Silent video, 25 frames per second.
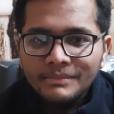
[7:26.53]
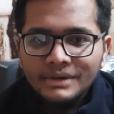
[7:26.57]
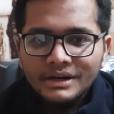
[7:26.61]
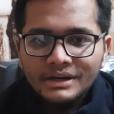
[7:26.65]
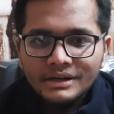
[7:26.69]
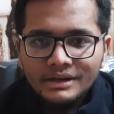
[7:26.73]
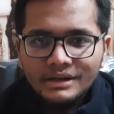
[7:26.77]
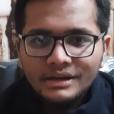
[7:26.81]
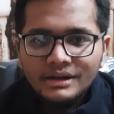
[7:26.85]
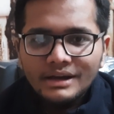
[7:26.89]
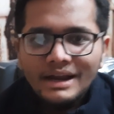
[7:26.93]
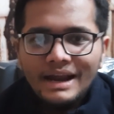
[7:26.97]

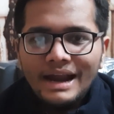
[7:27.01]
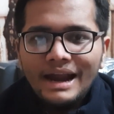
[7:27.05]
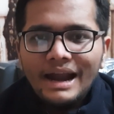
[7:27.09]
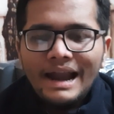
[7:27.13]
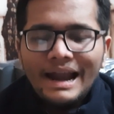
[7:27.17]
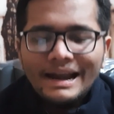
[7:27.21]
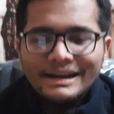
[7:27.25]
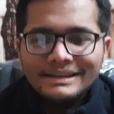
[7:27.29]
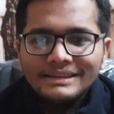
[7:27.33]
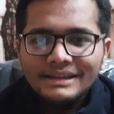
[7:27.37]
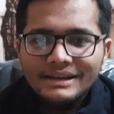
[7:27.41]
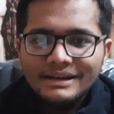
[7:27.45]
but
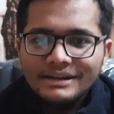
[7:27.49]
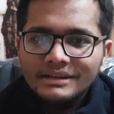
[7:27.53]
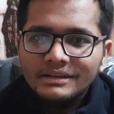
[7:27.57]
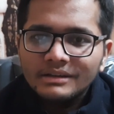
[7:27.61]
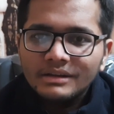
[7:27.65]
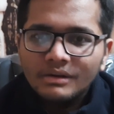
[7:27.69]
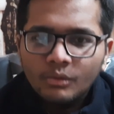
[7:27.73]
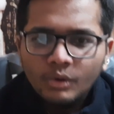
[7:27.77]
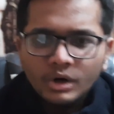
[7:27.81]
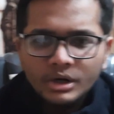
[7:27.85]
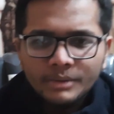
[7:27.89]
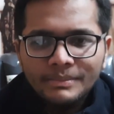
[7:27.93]
at the
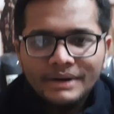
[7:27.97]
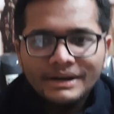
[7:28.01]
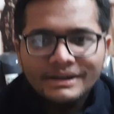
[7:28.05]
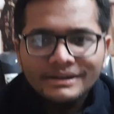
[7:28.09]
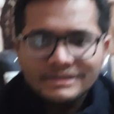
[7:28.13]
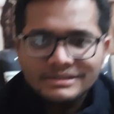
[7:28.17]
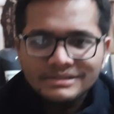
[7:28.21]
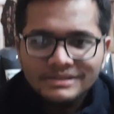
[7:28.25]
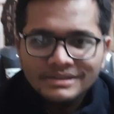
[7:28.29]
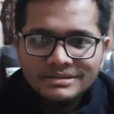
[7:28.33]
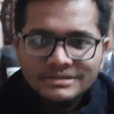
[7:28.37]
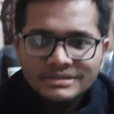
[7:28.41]
end what
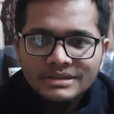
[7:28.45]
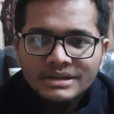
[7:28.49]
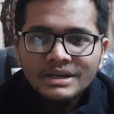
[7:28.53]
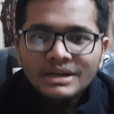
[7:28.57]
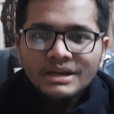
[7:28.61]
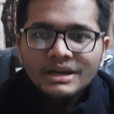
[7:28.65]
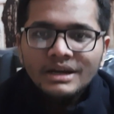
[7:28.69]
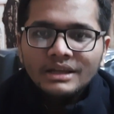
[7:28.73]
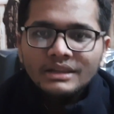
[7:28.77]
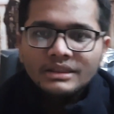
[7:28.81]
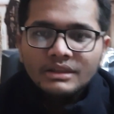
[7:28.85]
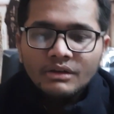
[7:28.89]
matters is
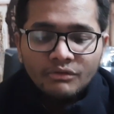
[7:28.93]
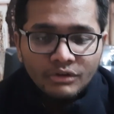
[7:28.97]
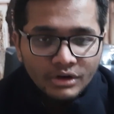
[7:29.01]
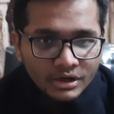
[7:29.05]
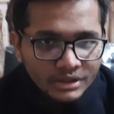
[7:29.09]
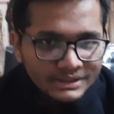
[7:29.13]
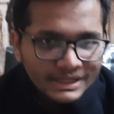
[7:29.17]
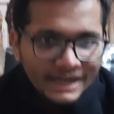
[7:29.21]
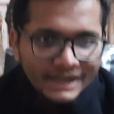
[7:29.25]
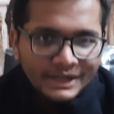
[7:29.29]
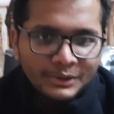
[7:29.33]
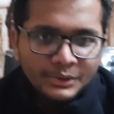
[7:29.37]
the
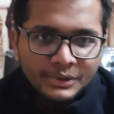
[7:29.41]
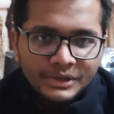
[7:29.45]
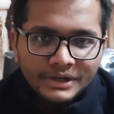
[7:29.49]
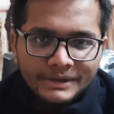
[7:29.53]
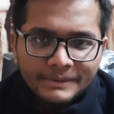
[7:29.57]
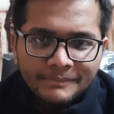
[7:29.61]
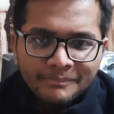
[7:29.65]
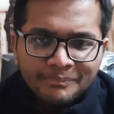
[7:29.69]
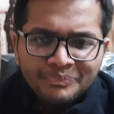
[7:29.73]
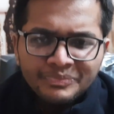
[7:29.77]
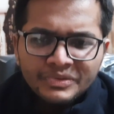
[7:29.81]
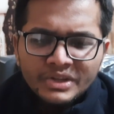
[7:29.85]
work that you did.